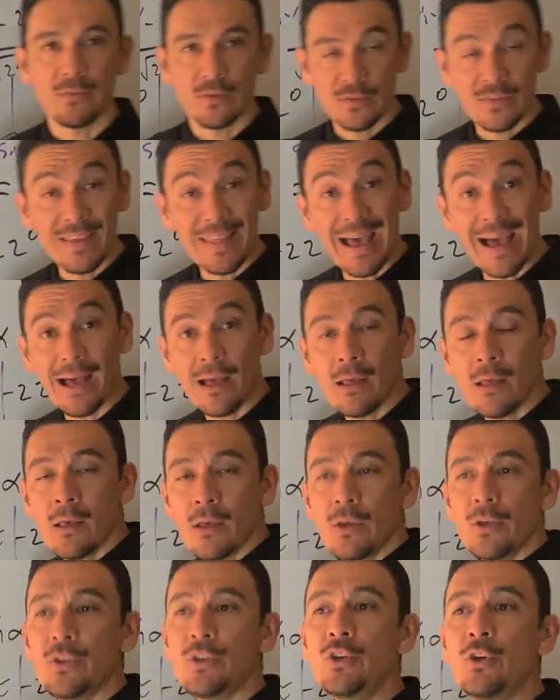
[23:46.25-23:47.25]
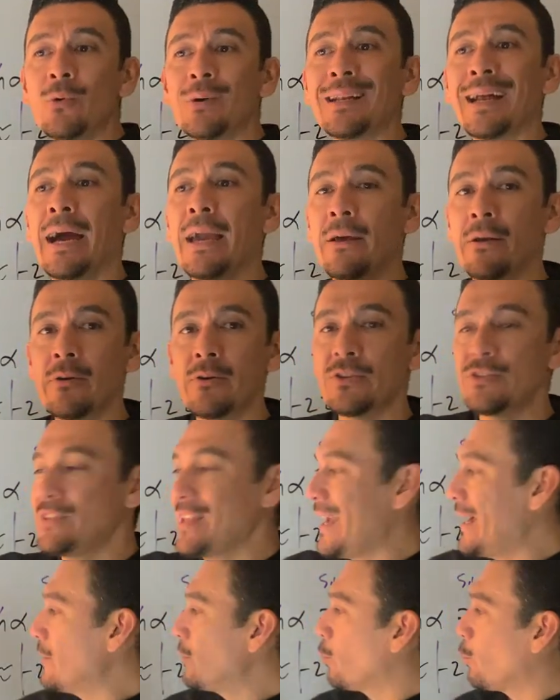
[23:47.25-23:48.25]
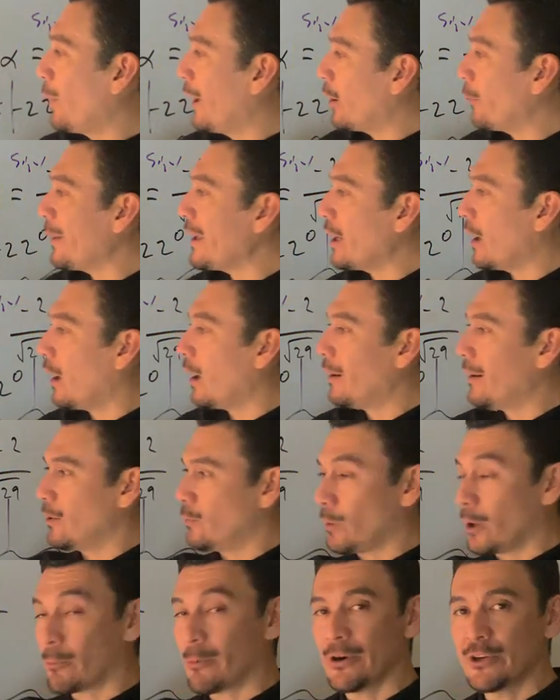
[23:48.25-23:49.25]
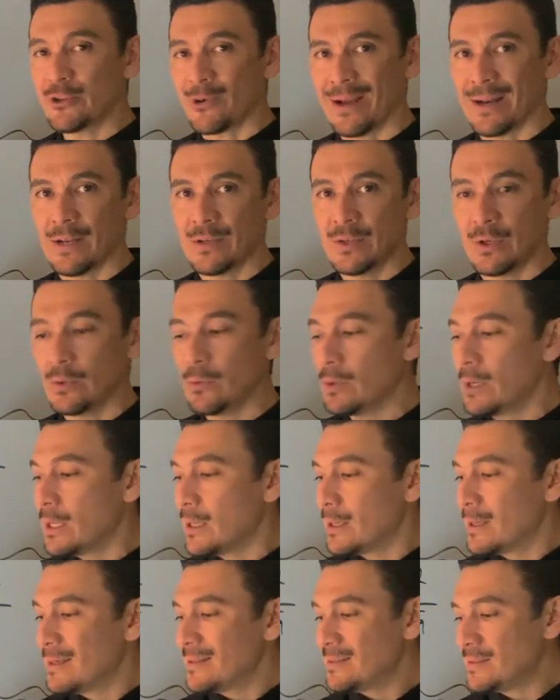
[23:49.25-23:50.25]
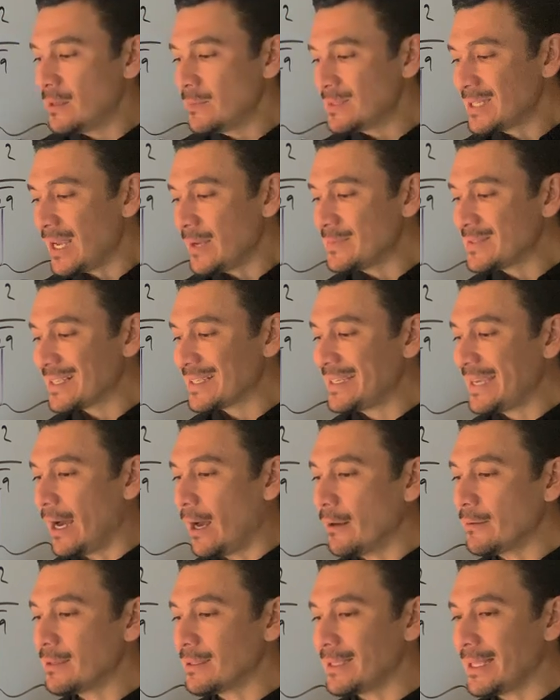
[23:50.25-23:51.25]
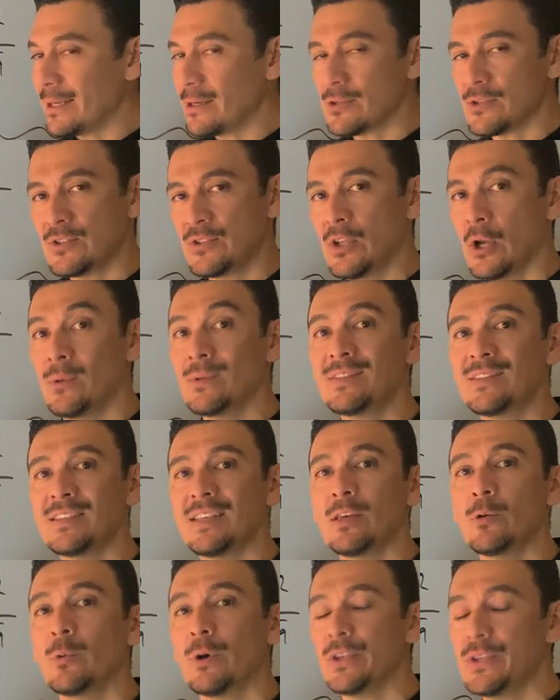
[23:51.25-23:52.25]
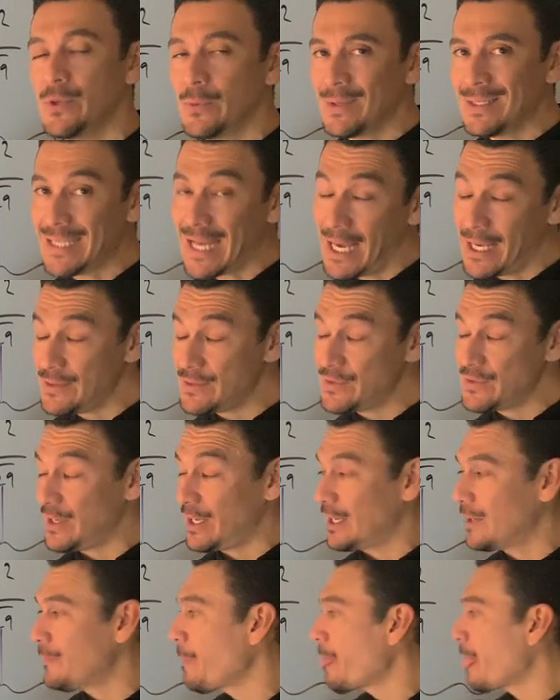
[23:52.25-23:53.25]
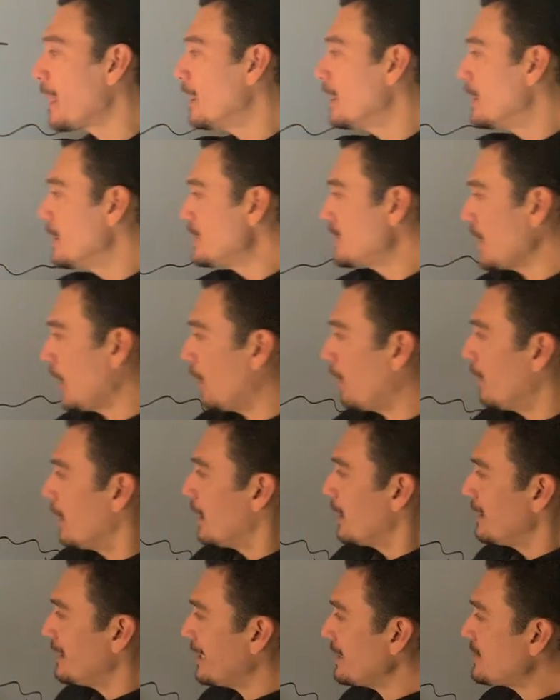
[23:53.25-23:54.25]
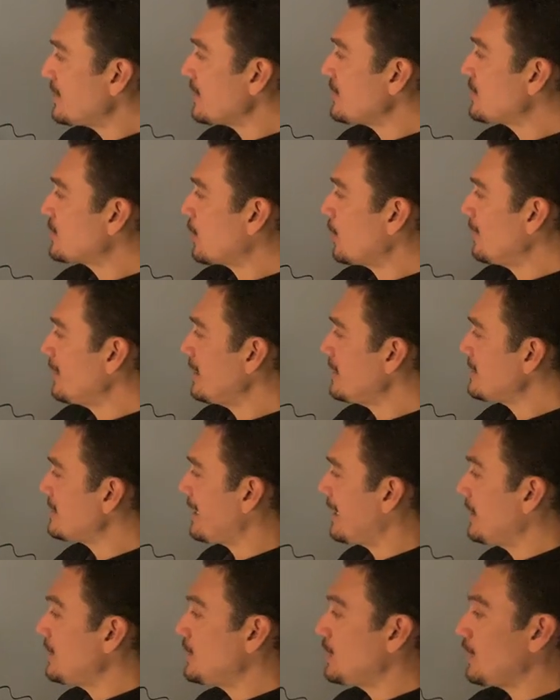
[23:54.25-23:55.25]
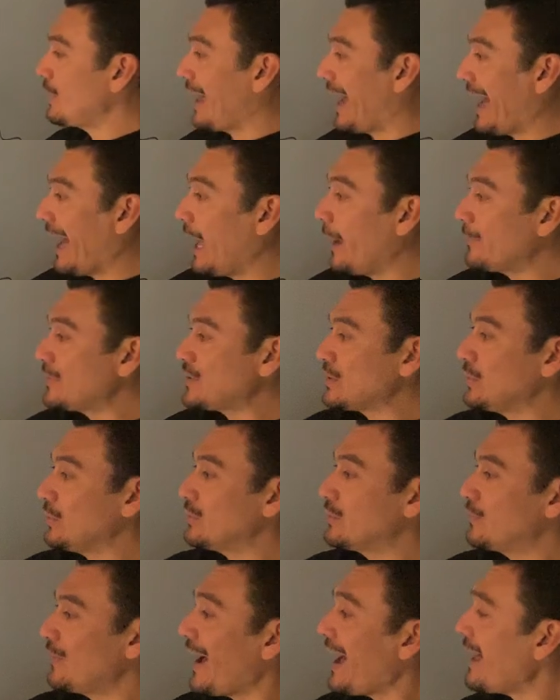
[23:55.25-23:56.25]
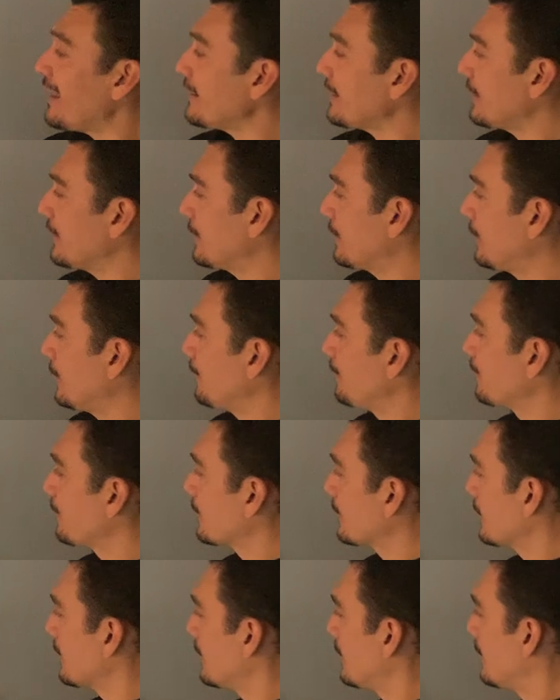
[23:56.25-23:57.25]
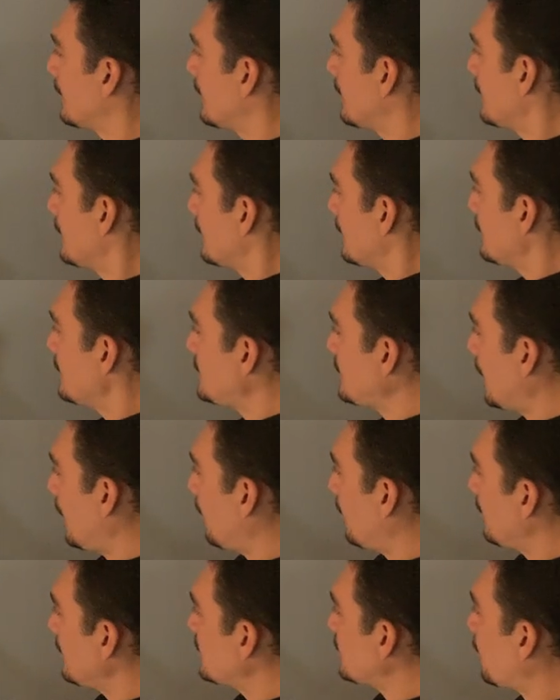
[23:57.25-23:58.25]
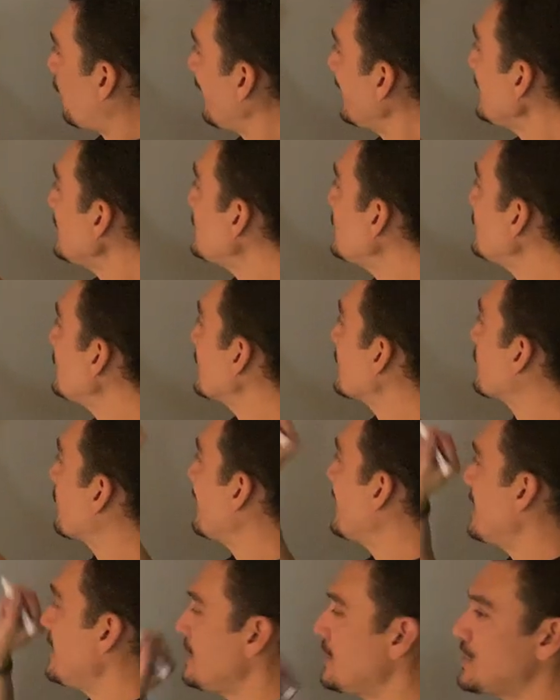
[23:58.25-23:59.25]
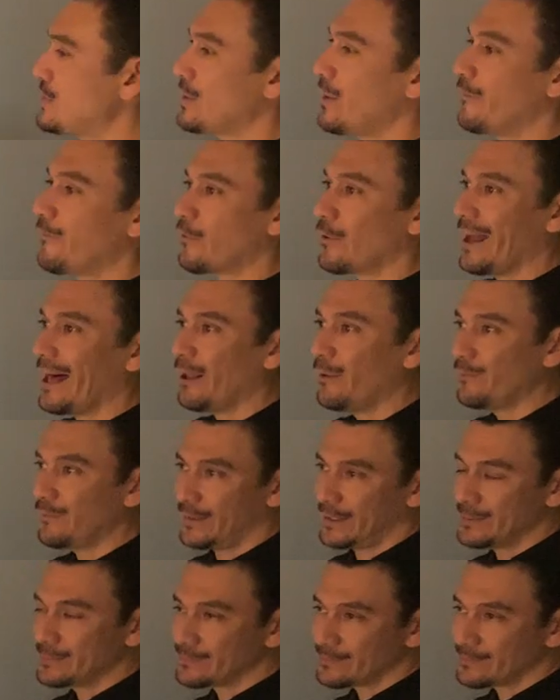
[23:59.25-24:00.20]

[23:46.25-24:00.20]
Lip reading: You see that? You and I understand where we are and what we're trying to do. Sometimes the calculators don't see what you and I see. So let's just turn this into the absolute value. So 22 degrees for alpha.